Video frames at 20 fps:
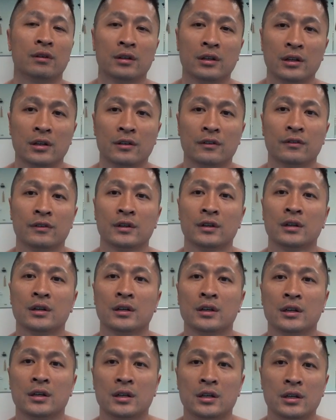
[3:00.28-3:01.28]
live.
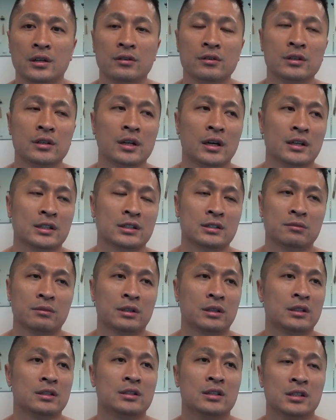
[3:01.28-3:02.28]
Here you got
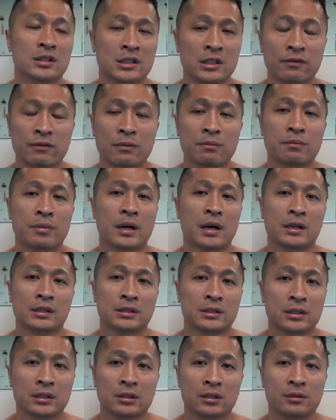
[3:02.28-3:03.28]
somebody that doesn't even box
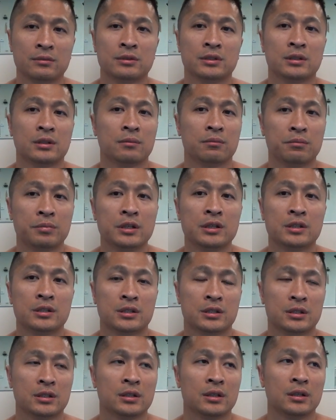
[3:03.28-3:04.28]
that comes in and
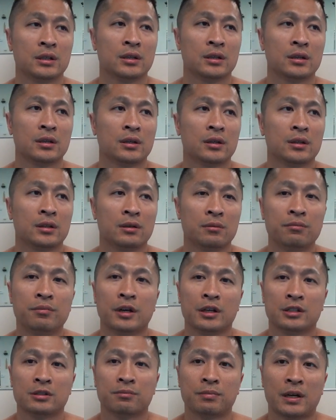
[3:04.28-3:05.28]
beats the
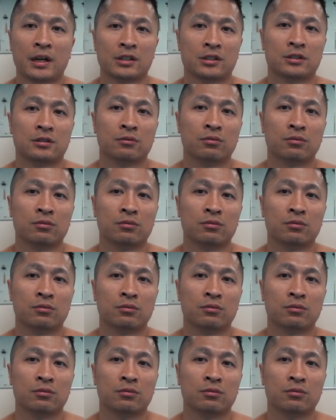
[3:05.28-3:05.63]
best boxer.